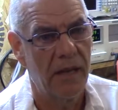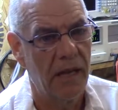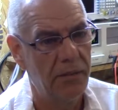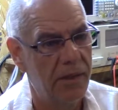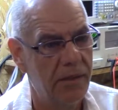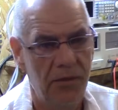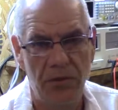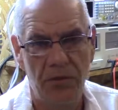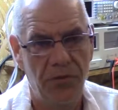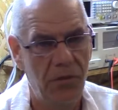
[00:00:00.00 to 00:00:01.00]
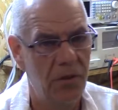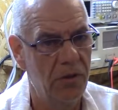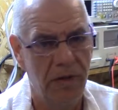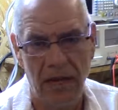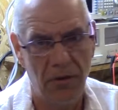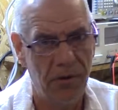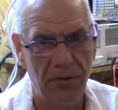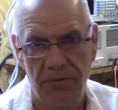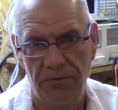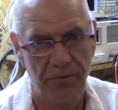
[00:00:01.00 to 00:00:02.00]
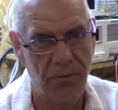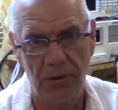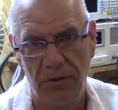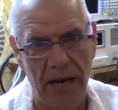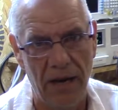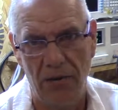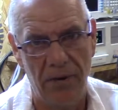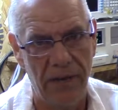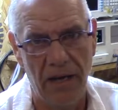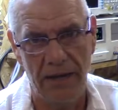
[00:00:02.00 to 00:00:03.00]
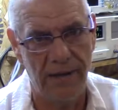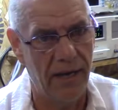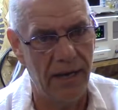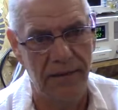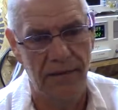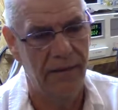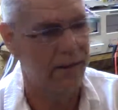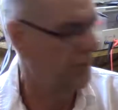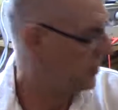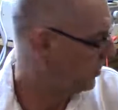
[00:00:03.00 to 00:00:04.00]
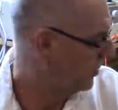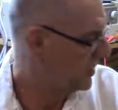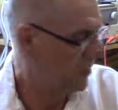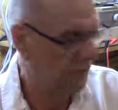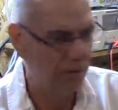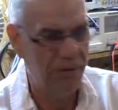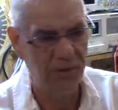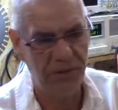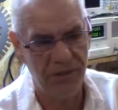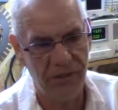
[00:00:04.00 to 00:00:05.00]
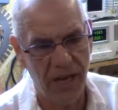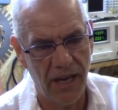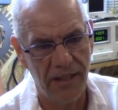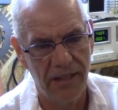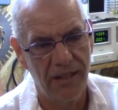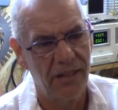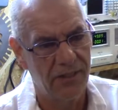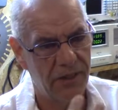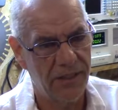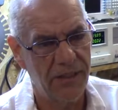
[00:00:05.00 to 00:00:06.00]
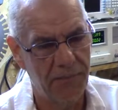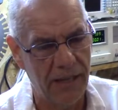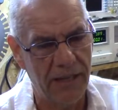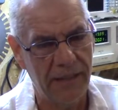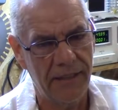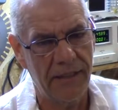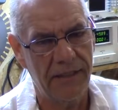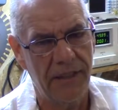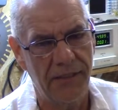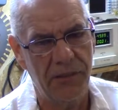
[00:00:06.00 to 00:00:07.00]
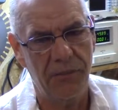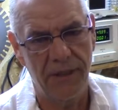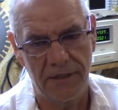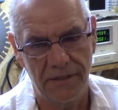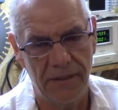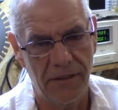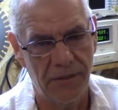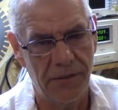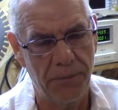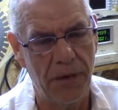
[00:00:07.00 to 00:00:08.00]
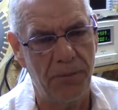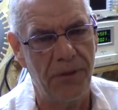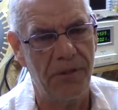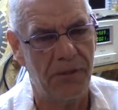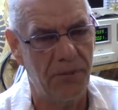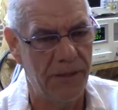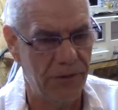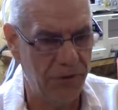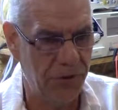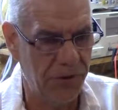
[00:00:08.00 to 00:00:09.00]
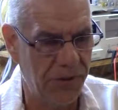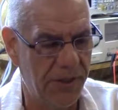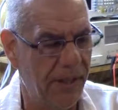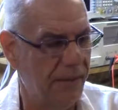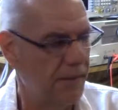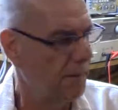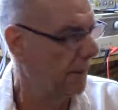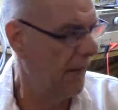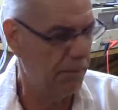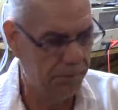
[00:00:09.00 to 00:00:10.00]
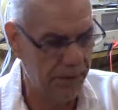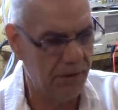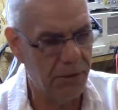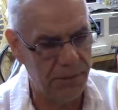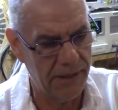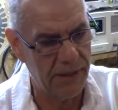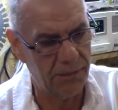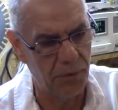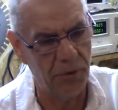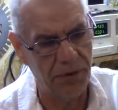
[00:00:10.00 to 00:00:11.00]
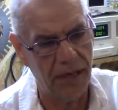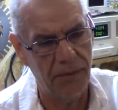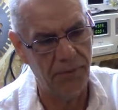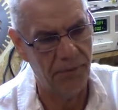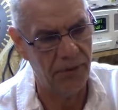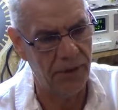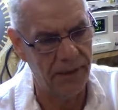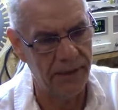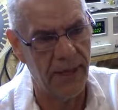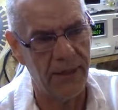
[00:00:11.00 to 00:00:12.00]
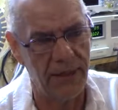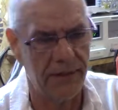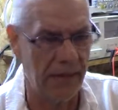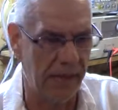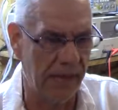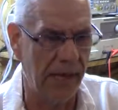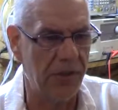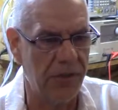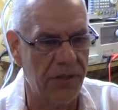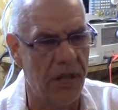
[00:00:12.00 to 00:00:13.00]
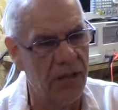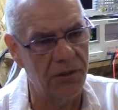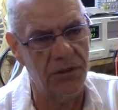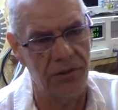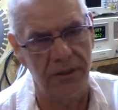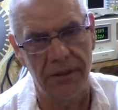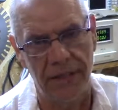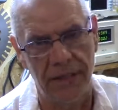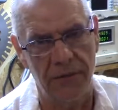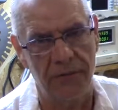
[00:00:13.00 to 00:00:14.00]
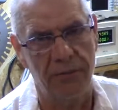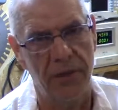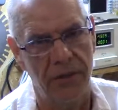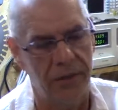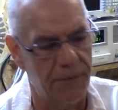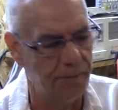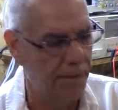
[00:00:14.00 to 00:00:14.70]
I mean, the fuel, I already got that. It's just a question for me to finish that, so I can get the instrument, you know, the proper instrument to do the test and build the prototype for igniting nitrogen under negative pressure.